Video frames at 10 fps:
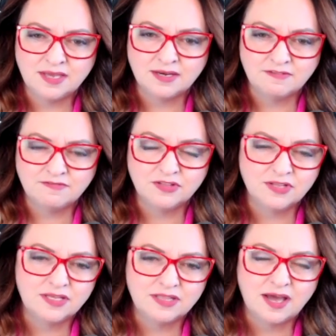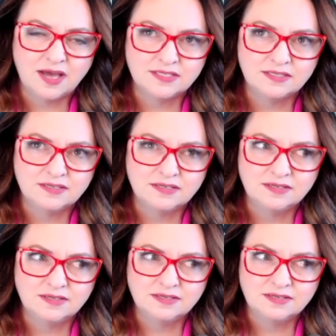And I feel like that
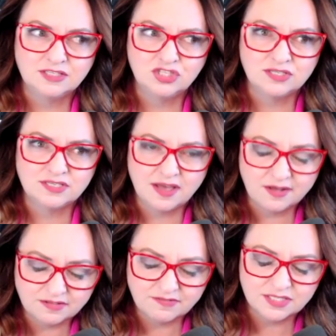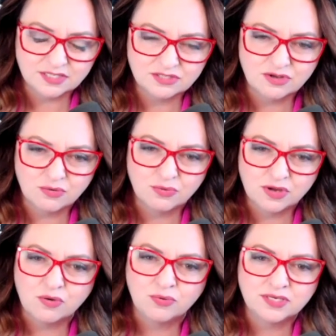just elevates us all. We
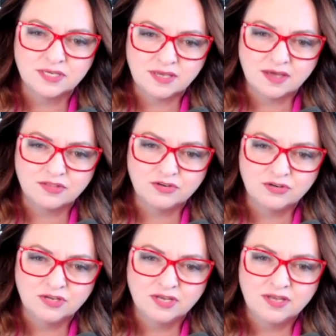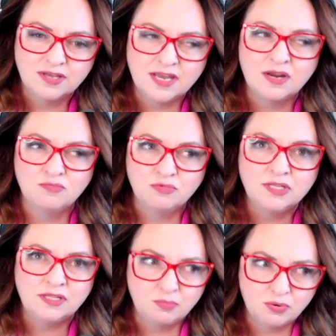all win together. And I'm
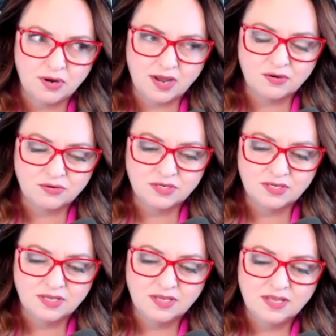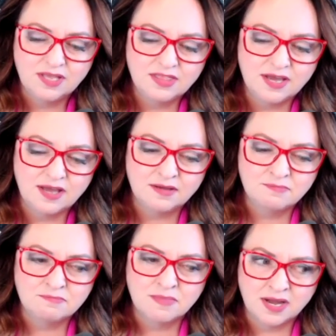really proud that
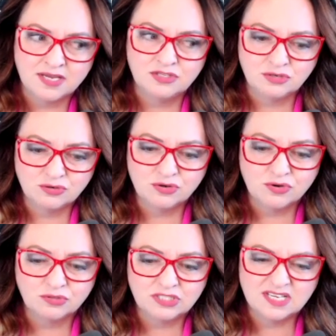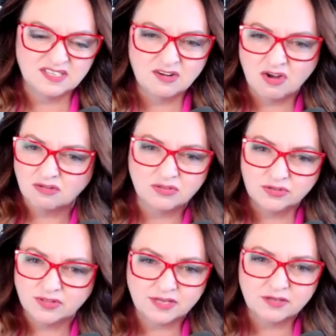my circle doesn't all
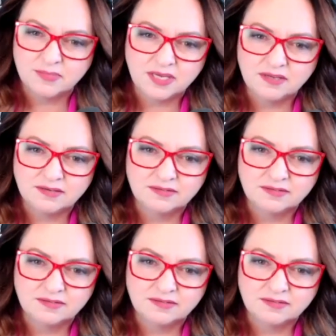look like me.